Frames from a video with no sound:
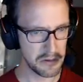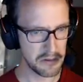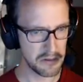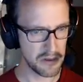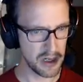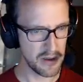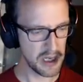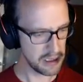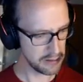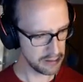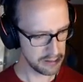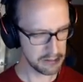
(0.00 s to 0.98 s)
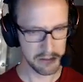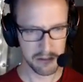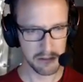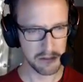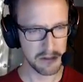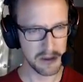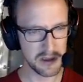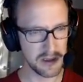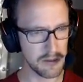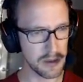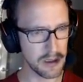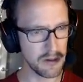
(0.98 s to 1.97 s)
Try that a little.
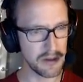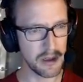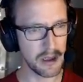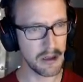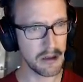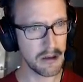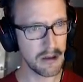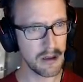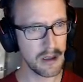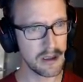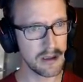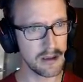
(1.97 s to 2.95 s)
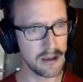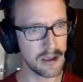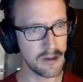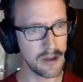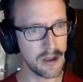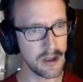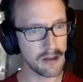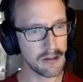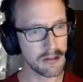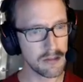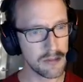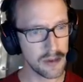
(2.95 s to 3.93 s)
See what goes on. Delete everything.
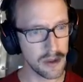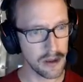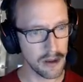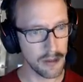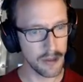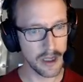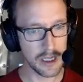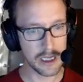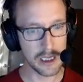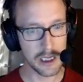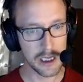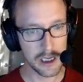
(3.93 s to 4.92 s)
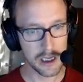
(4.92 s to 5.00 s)
Put it all back.